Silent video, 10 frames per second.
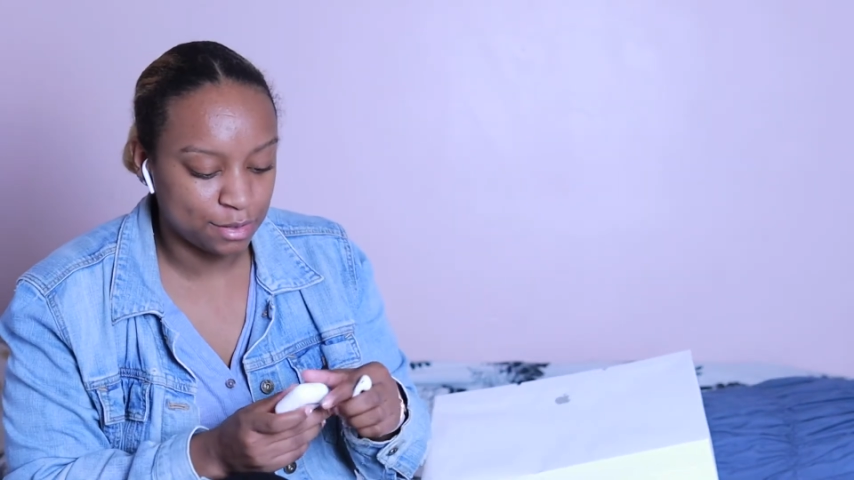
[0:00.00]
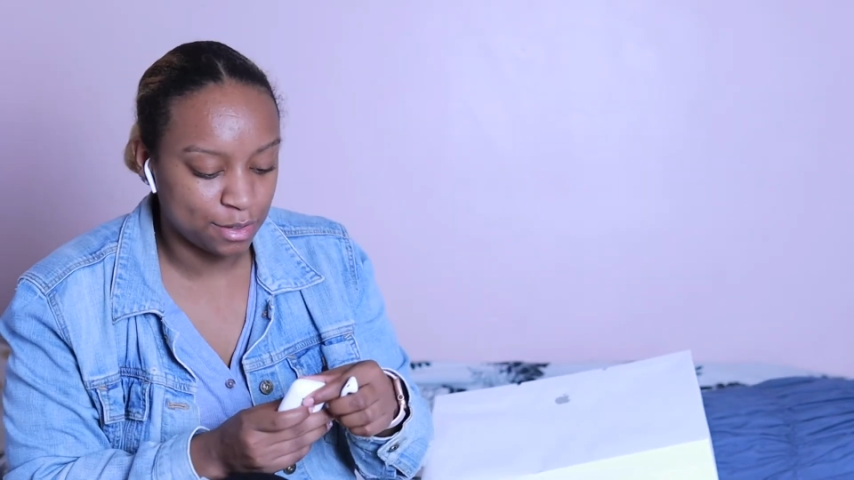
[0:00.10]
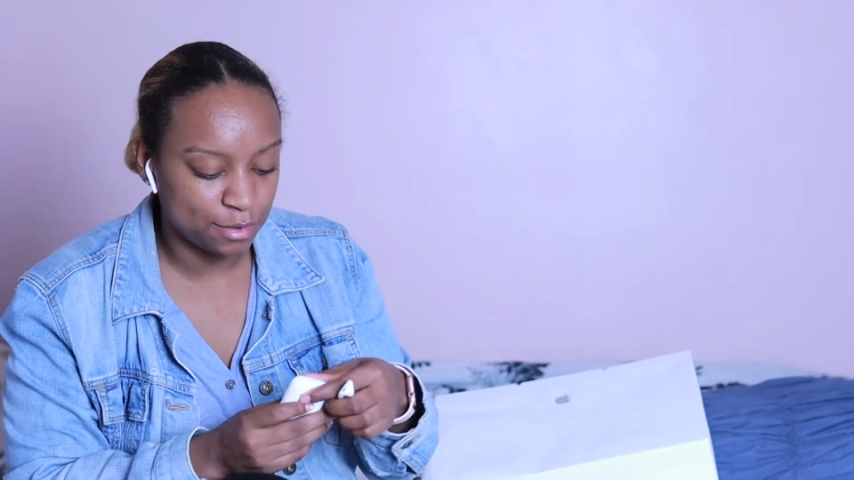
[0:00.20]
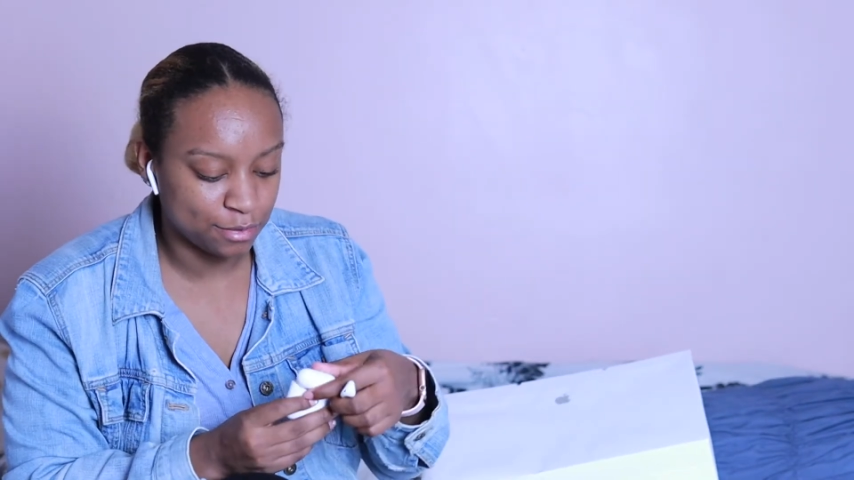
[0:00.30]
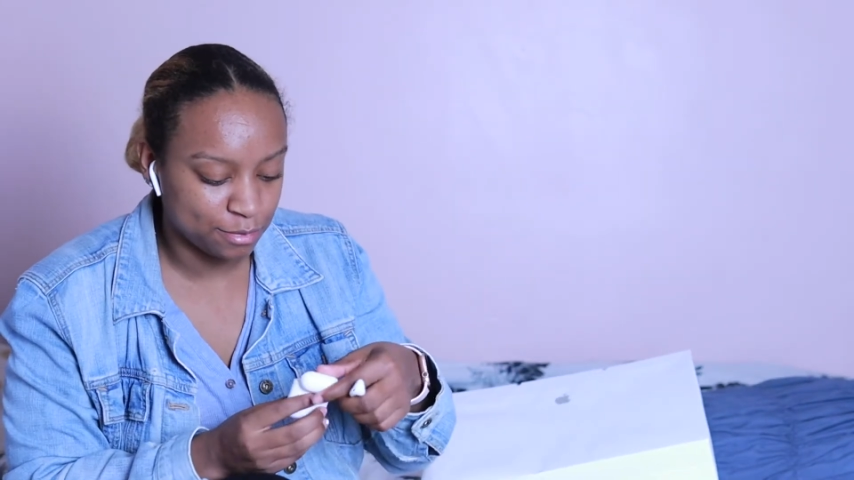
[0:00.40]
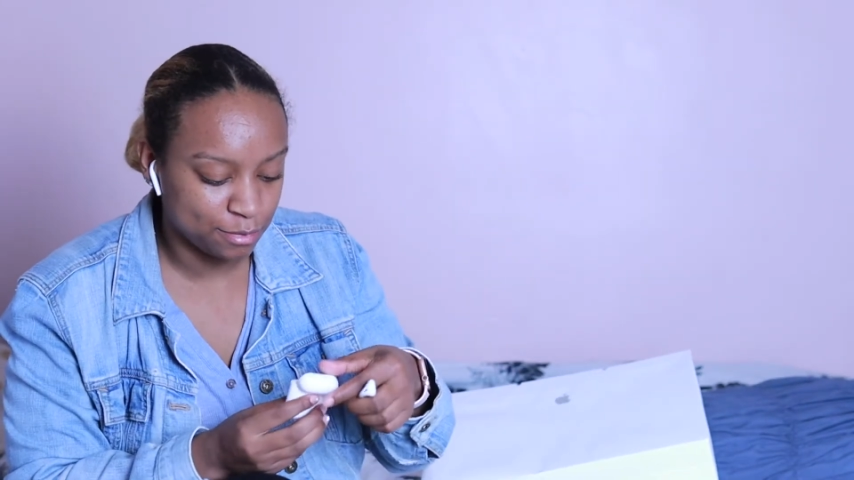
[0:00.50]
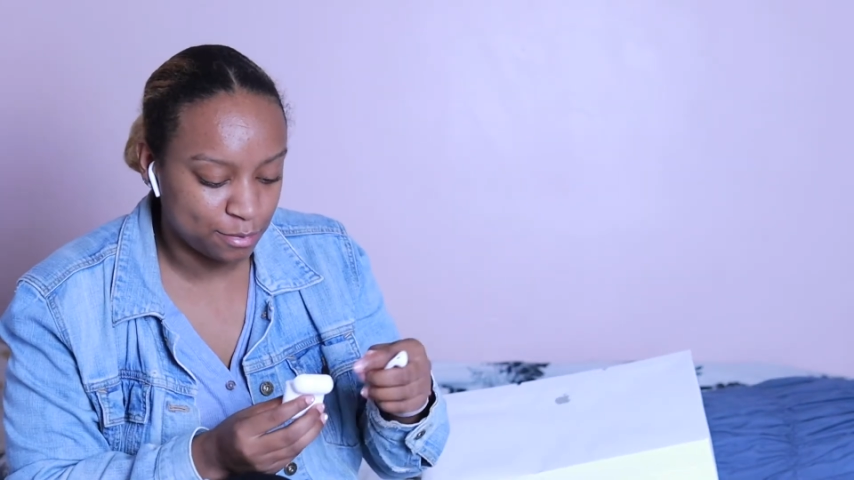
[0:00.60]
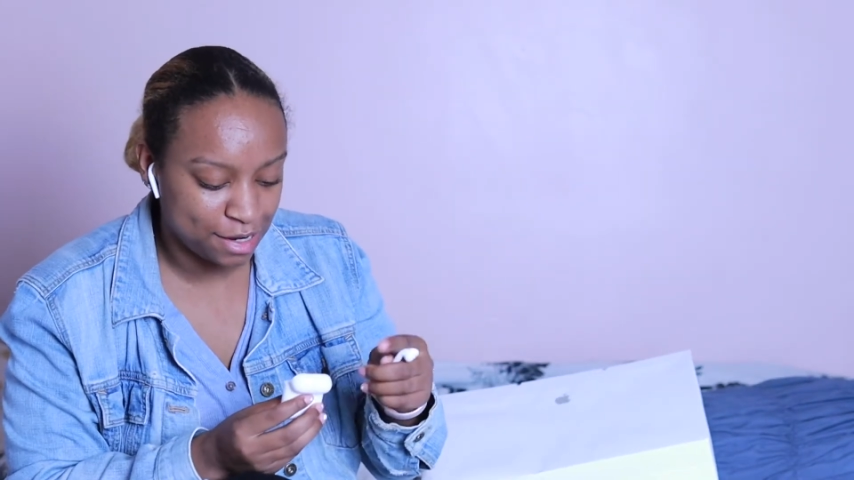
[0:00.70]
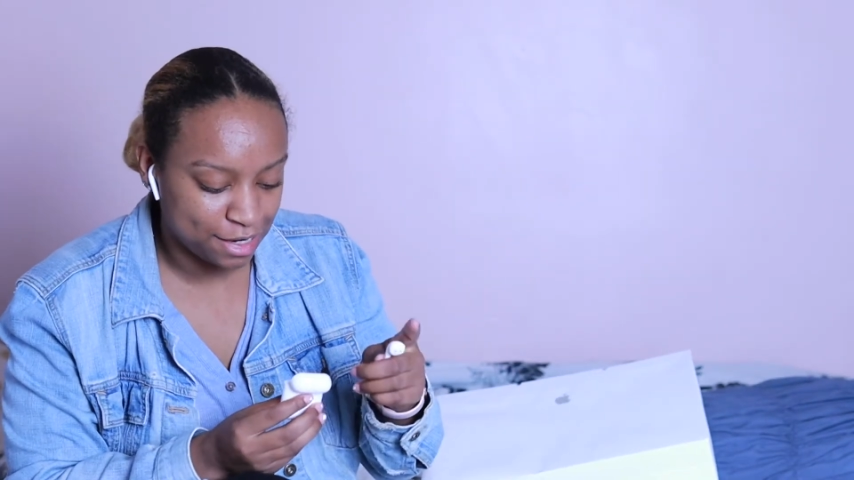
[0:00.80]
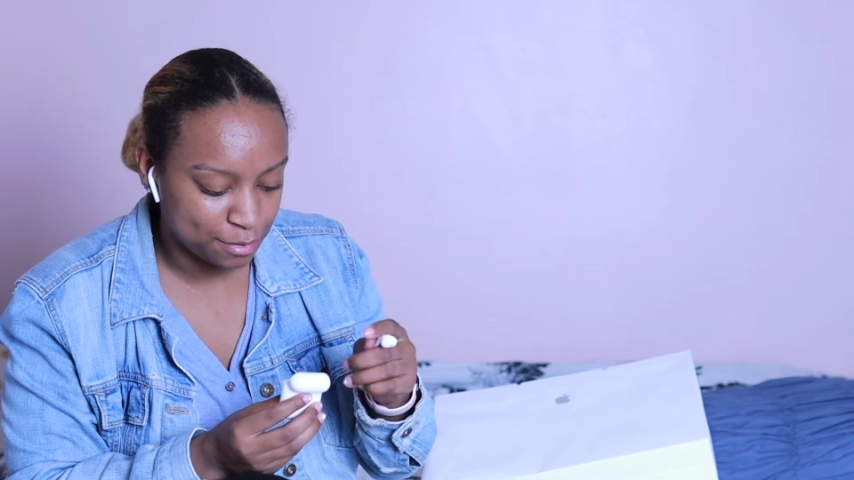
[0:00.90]
go from
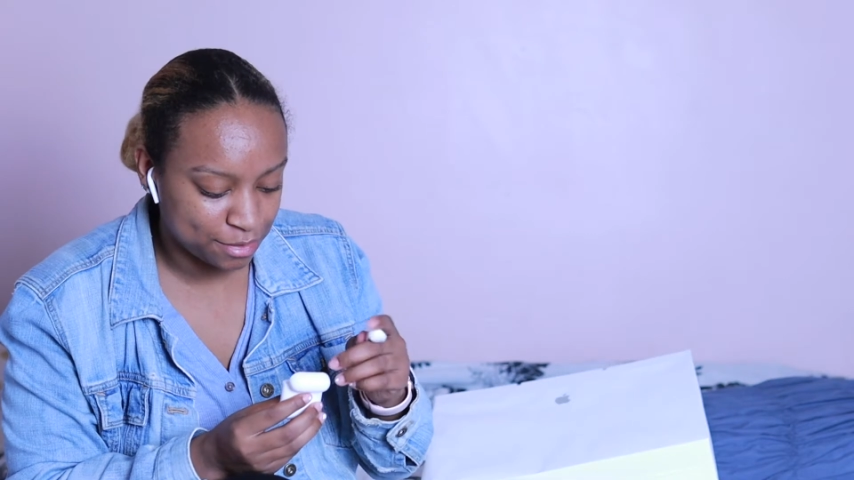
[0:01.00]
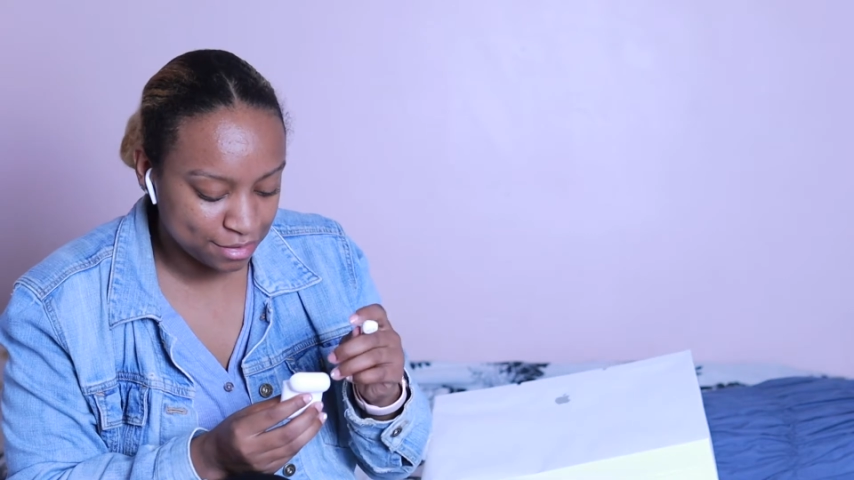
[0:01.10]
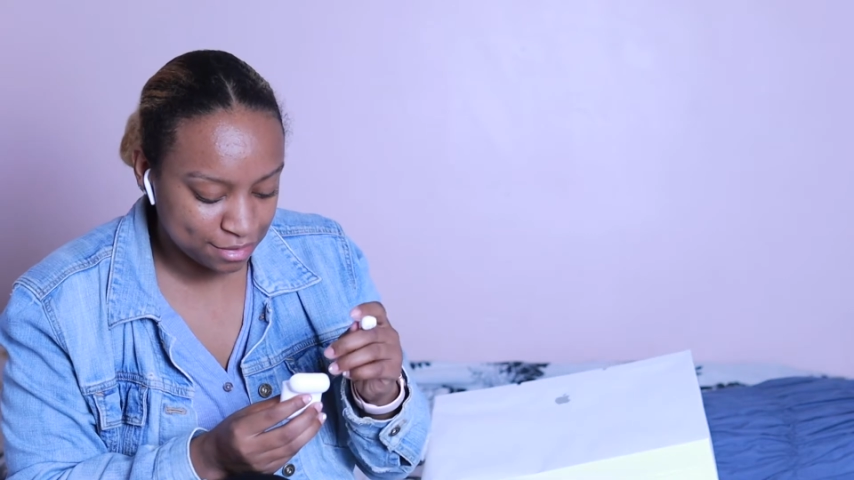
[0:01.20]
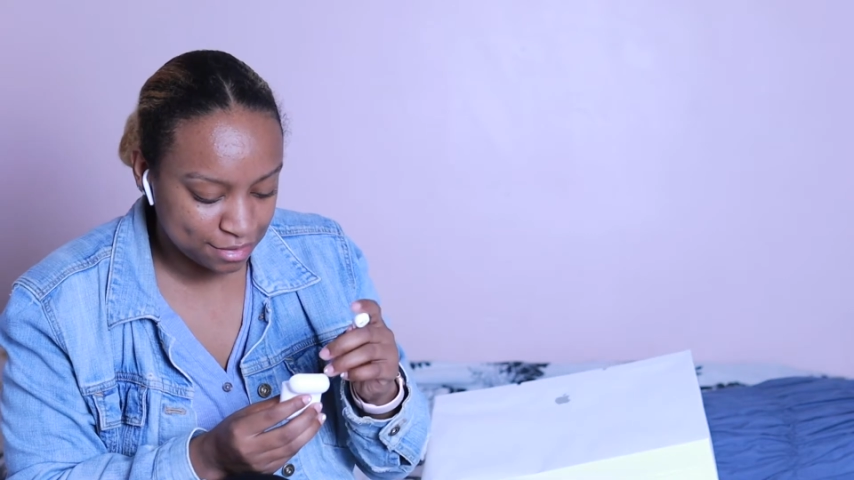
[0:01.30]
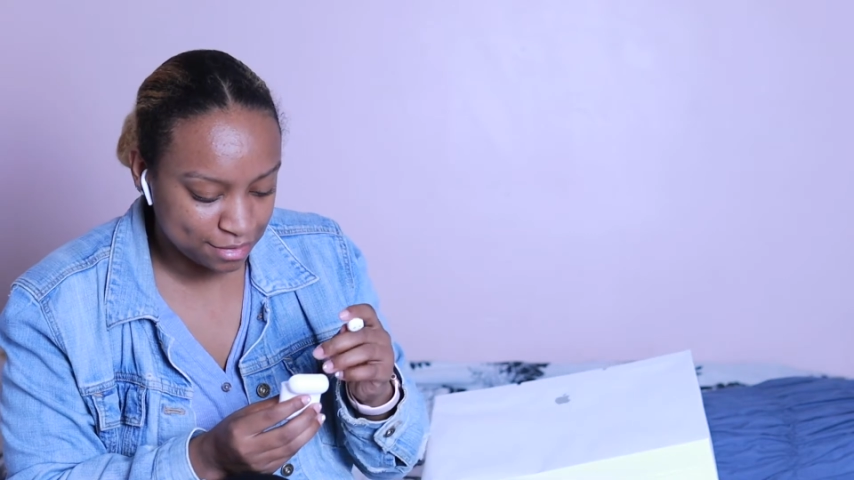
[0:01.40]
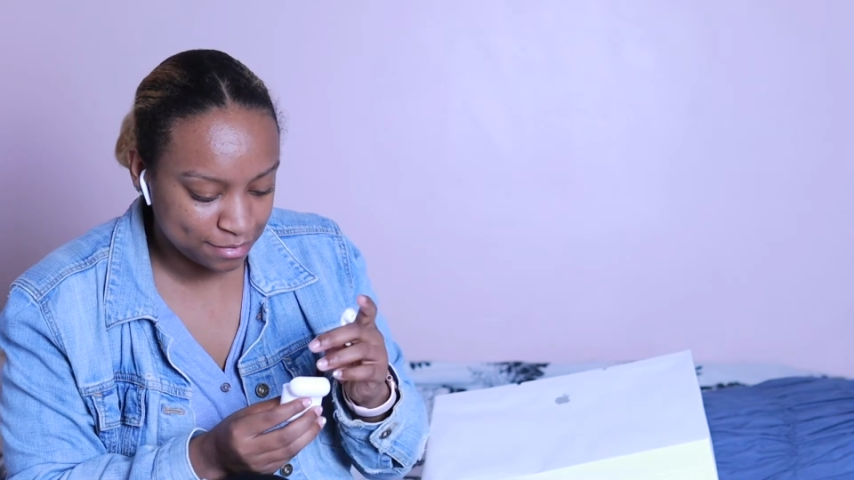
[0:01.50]
wire ones.